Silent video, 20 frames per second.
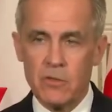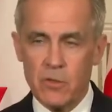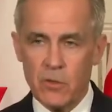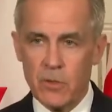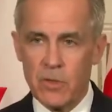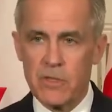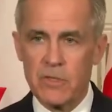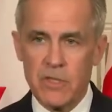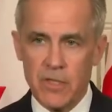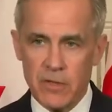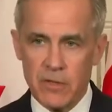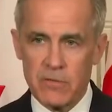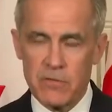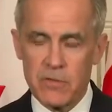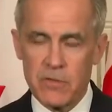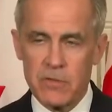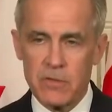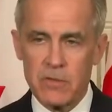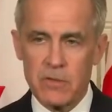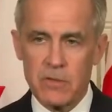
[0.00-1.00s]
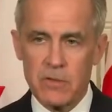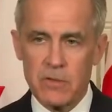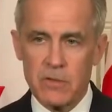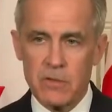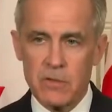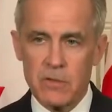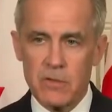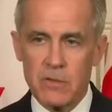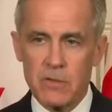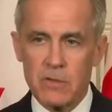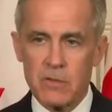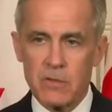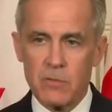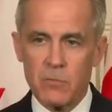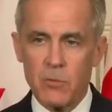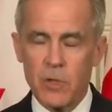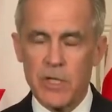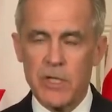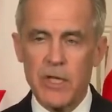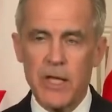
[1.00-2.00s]
U.S. tariffs.
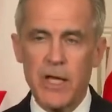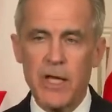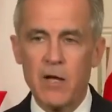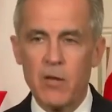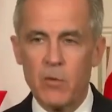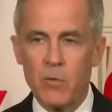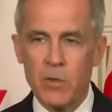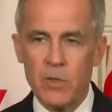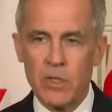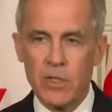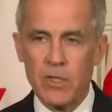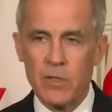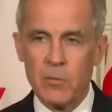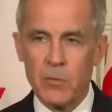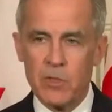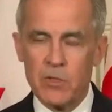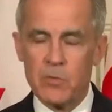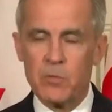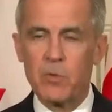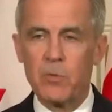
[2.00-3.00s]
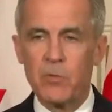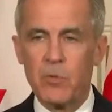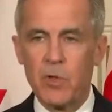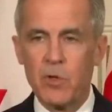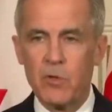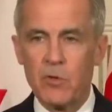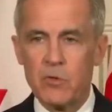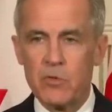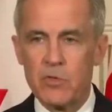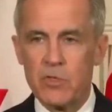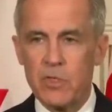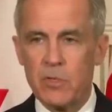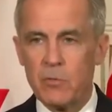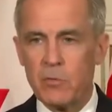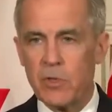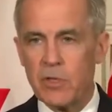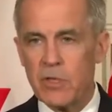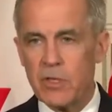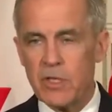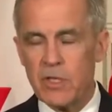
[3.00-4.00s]
Right now, what the government has proposed, and
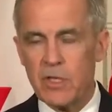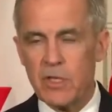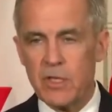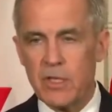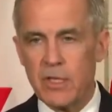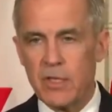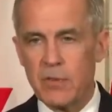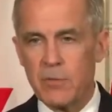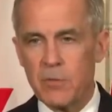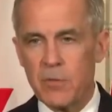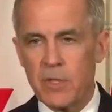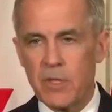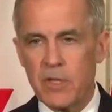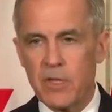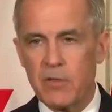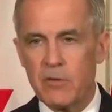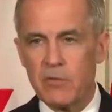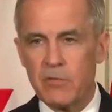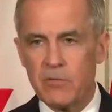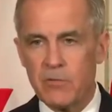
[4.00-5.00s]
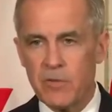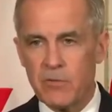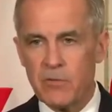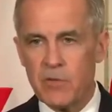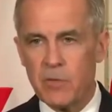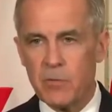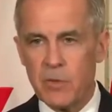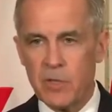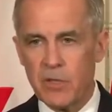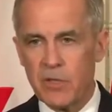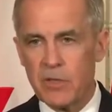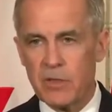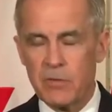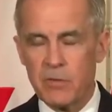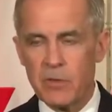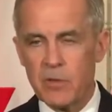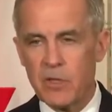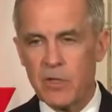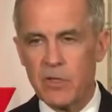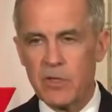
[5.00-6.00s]
with the 150 billion
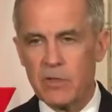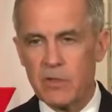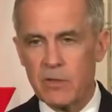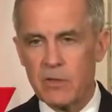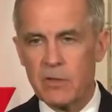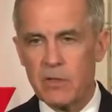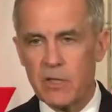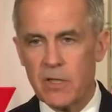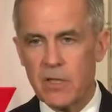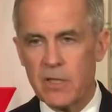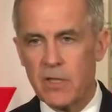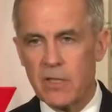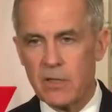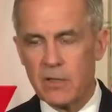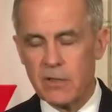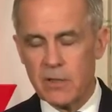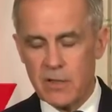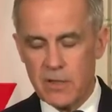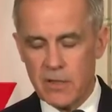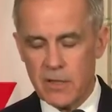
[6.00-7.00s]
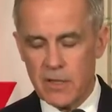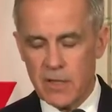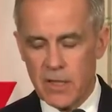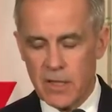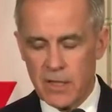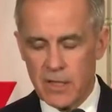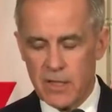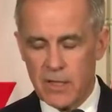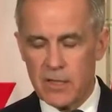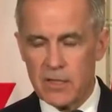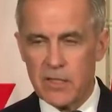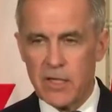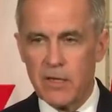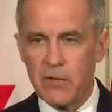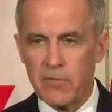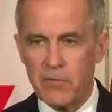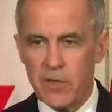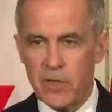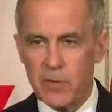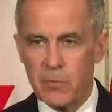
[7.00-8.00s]
odd
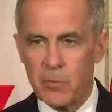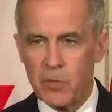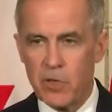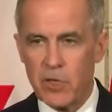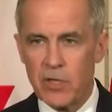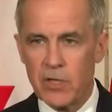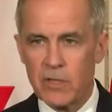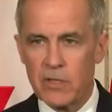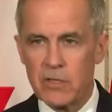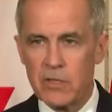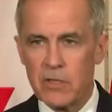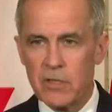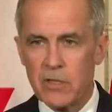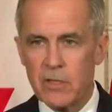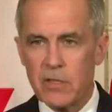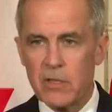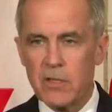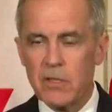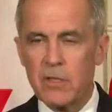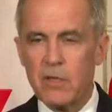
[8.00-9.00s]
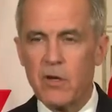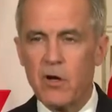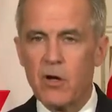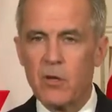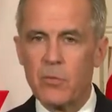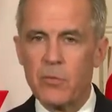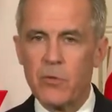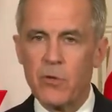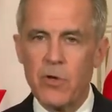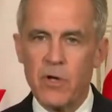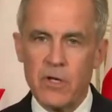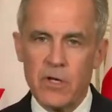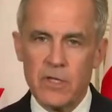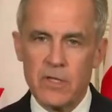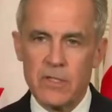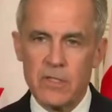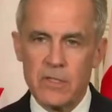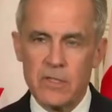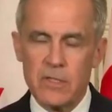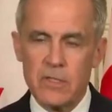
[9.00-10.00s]
identified products, are
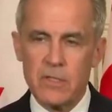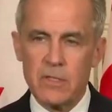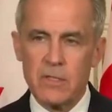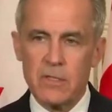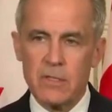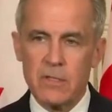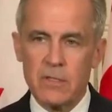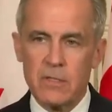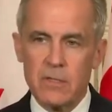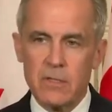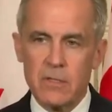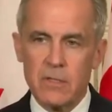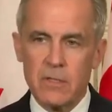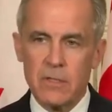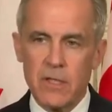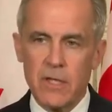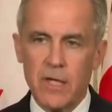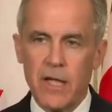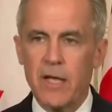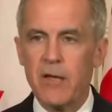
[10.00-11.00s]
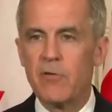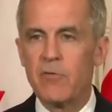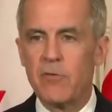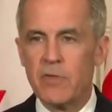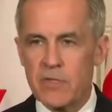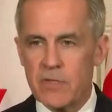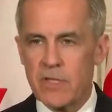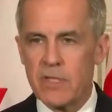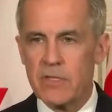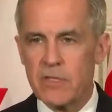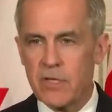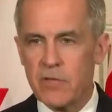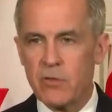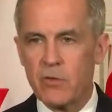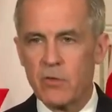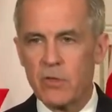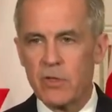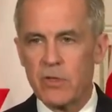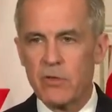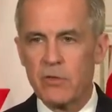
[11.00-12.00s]
products that have, as I said
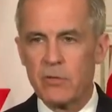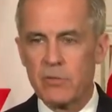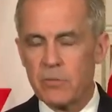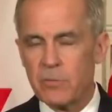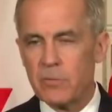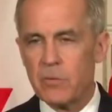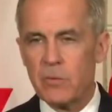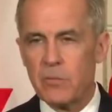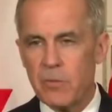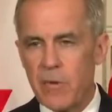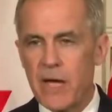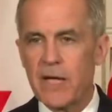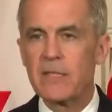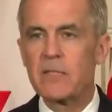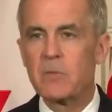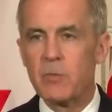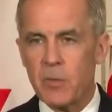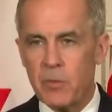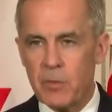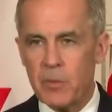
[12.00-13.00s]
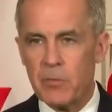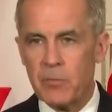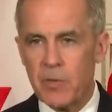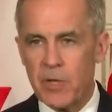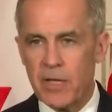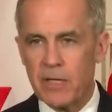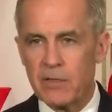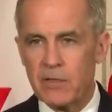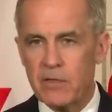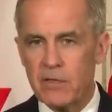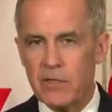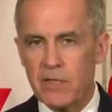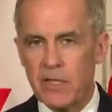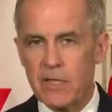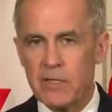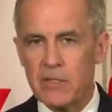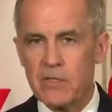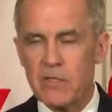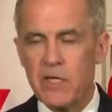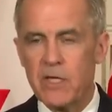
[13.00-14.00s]
earlier, maximum impact in the
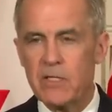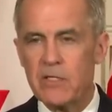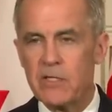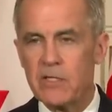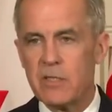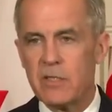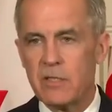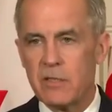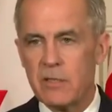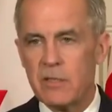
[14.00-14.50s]
United States